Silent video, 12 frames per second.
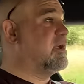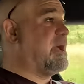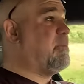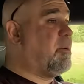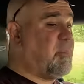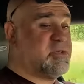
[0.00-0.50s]

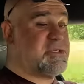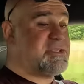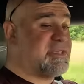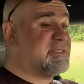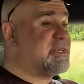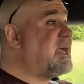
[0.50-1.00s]
I'm almost
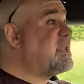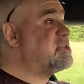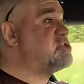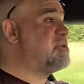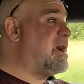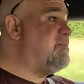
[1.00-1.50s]
as excited
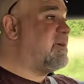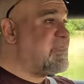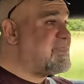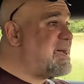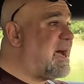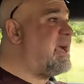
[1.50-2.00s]
to drive on
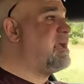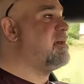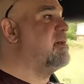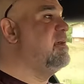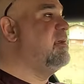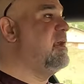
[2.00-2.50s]
the
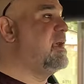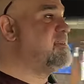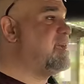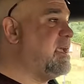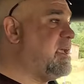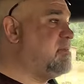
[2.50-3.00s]
tire
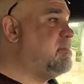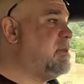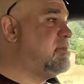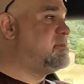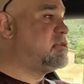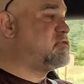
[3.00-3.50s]
as I
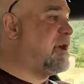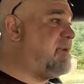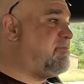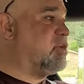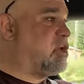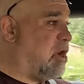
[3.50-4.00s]
am to
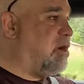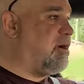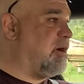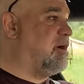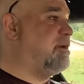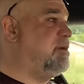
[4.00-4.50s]
drive the
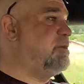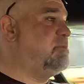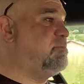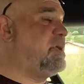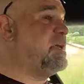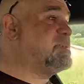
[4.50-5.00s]
car,
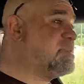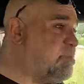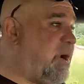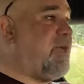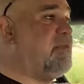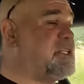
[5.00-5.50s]
because the
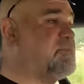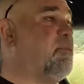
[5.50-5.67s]
Pilot